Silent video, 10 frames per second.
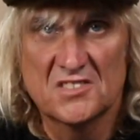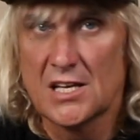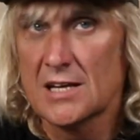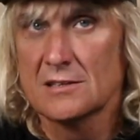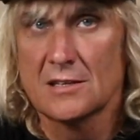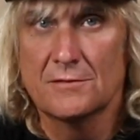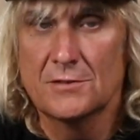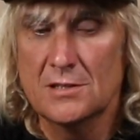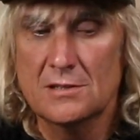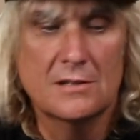Zach
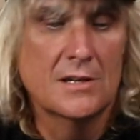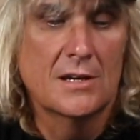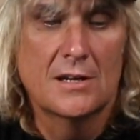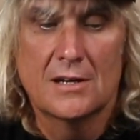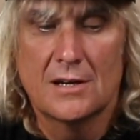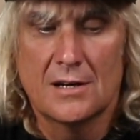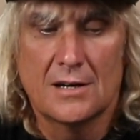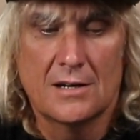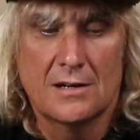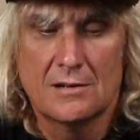Levy.
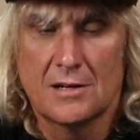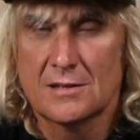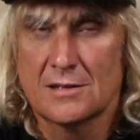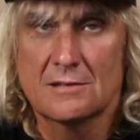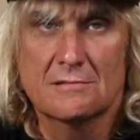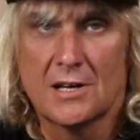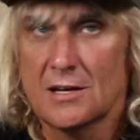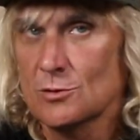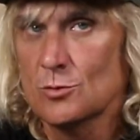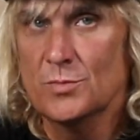I think
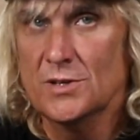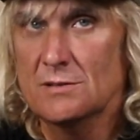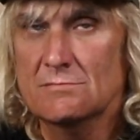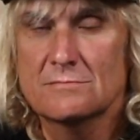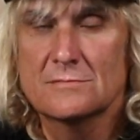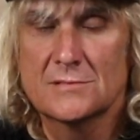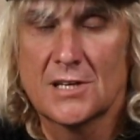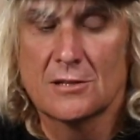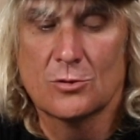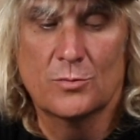they'll all be
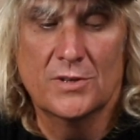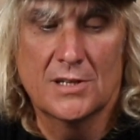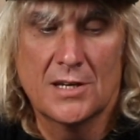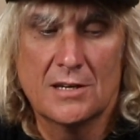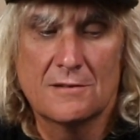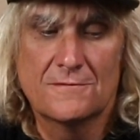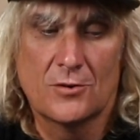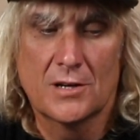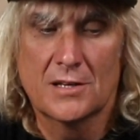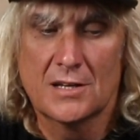there
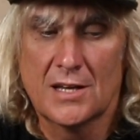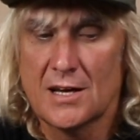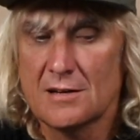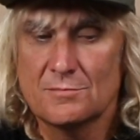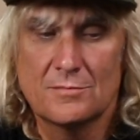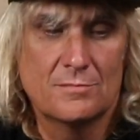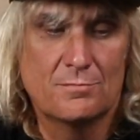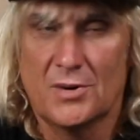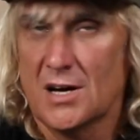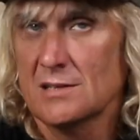fighting it out,
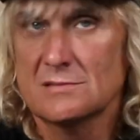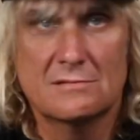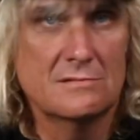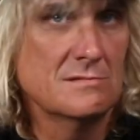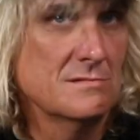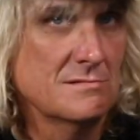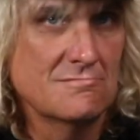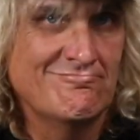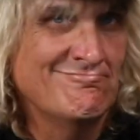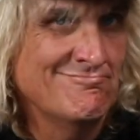but
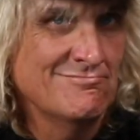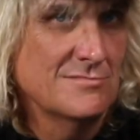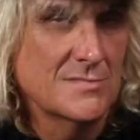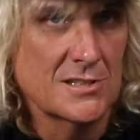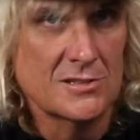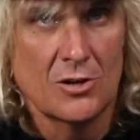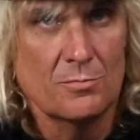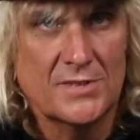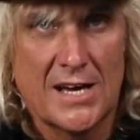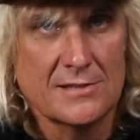the
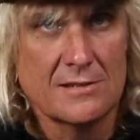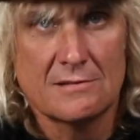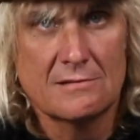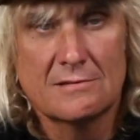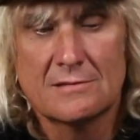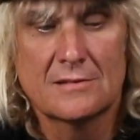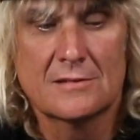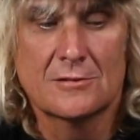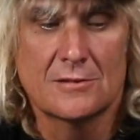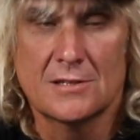top dozen
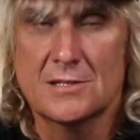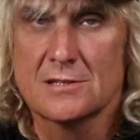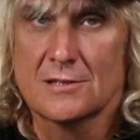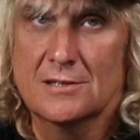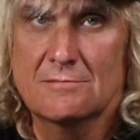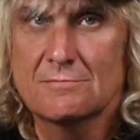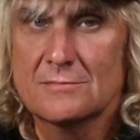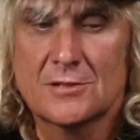could easily